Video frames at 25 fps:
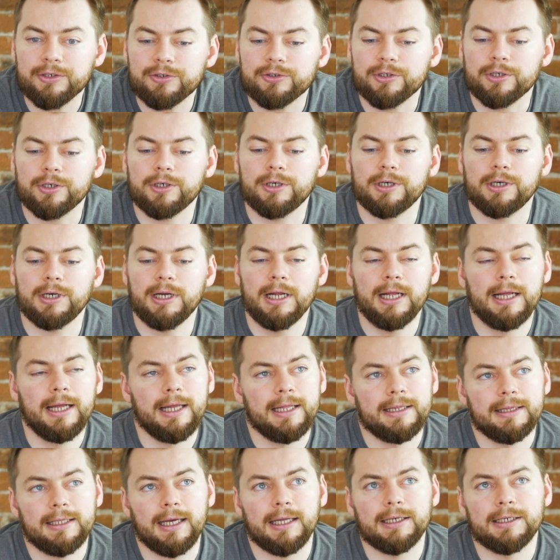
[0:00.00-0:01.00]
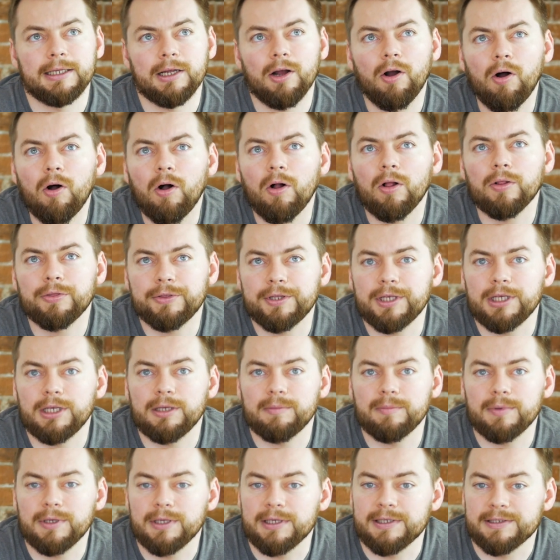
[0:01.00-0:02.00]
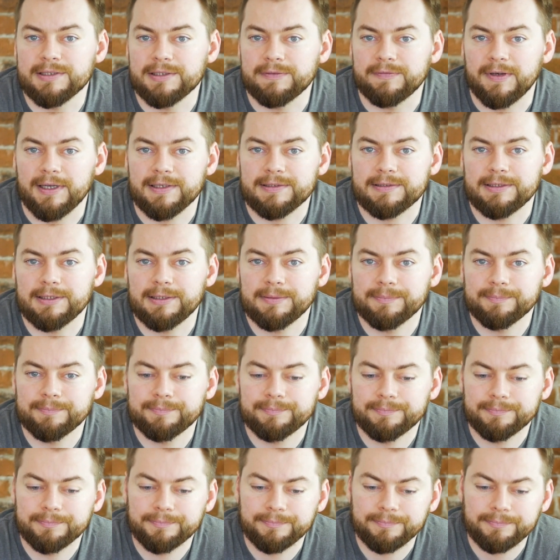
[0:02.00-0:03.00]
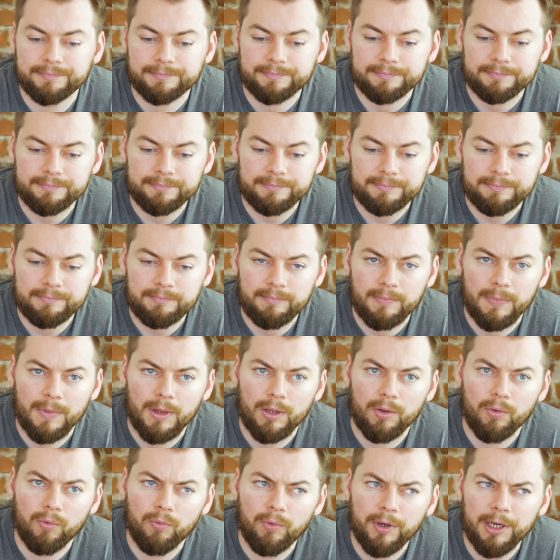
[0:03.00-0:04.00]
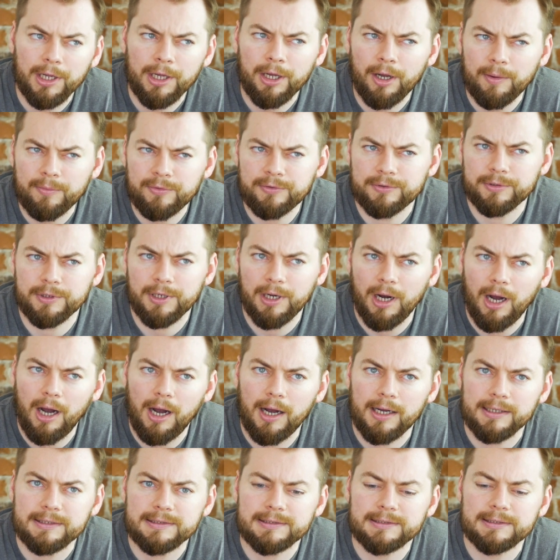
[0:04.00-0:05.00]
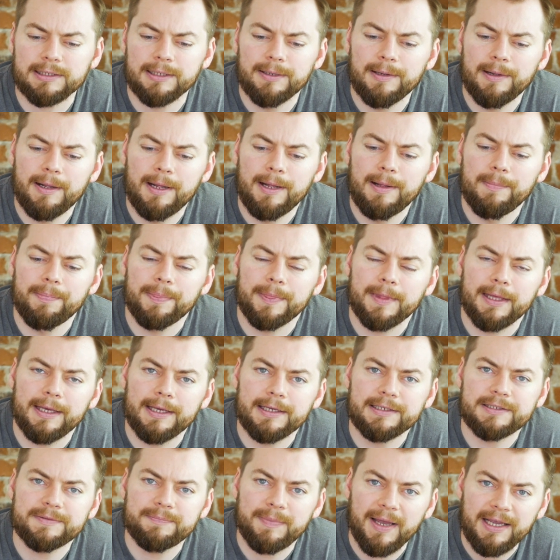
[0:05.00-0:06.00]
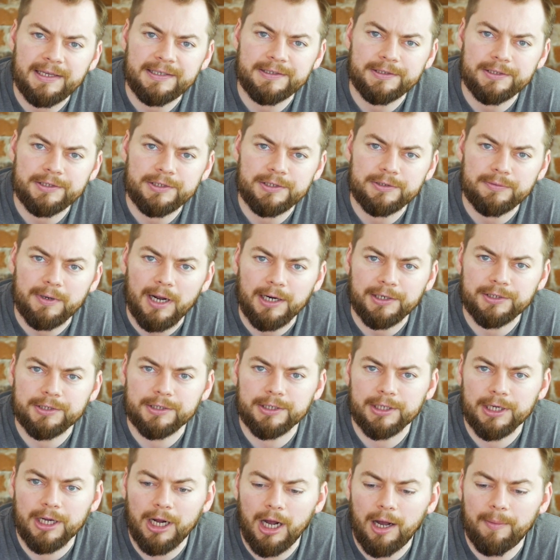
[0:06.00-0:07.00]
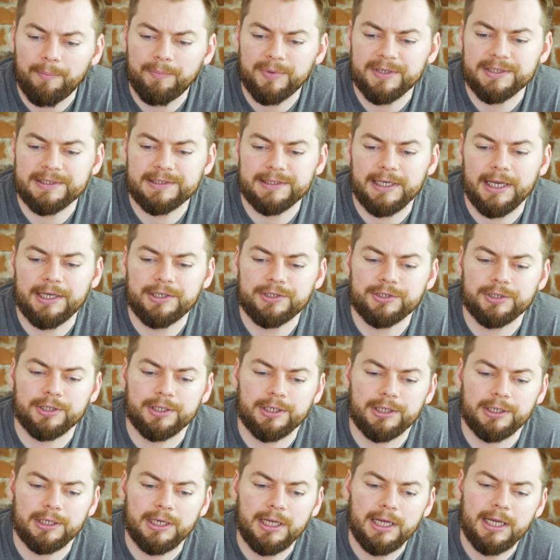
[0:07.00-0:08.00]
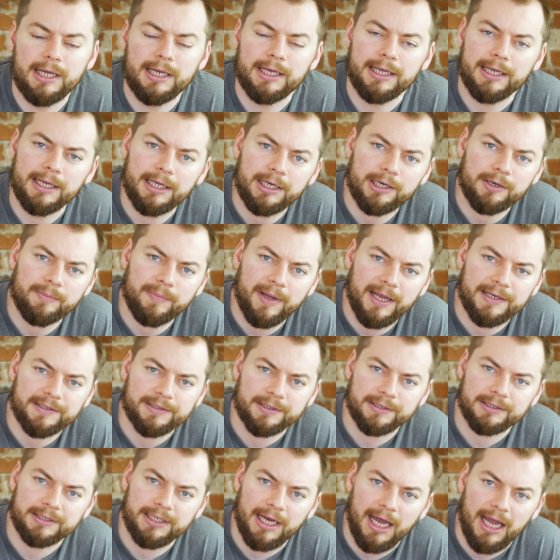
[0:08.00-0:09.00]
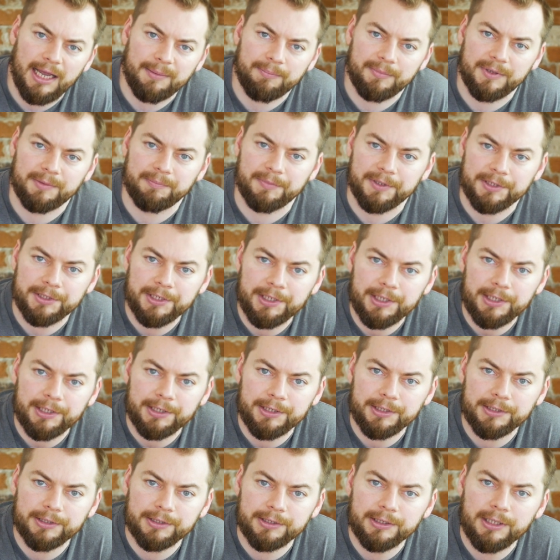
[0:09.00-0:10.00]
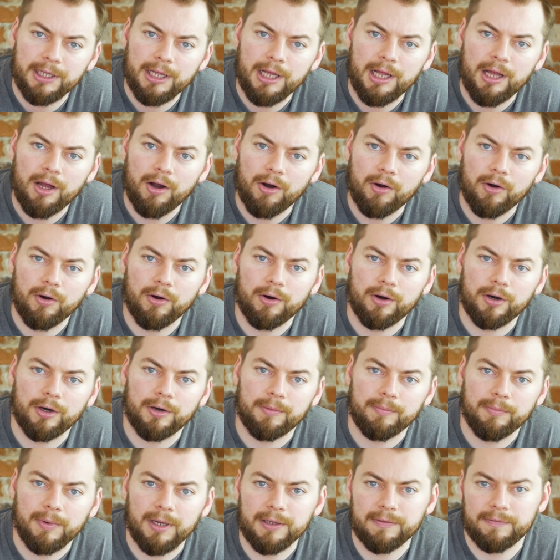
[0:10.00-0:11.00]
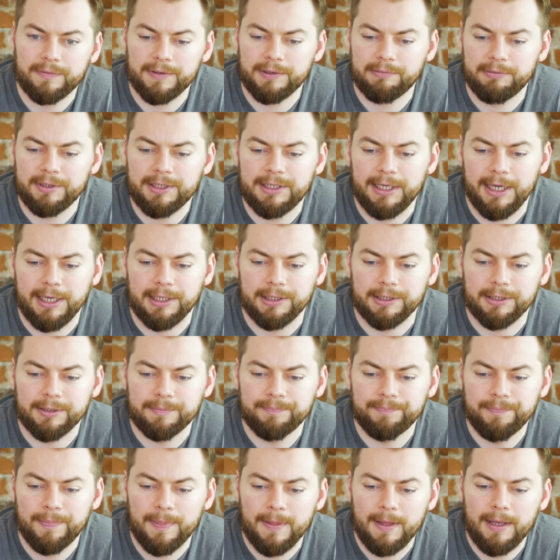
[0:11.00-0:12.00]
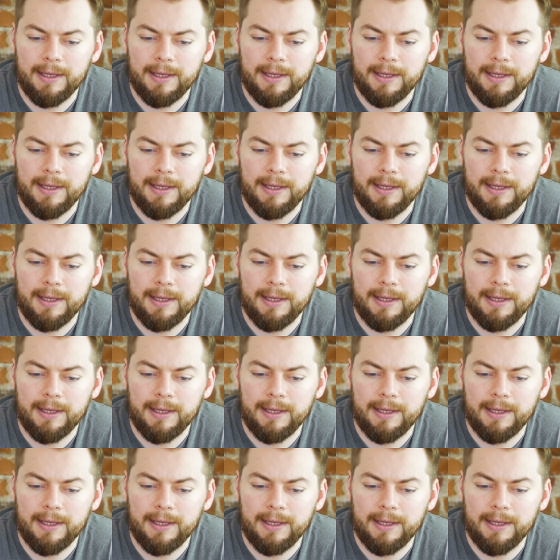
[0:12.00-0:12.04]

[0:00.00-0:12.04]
sure that the whole team is invested. When it comes to cost, it's best to structure the compensation either based on time and material or monthly retainer.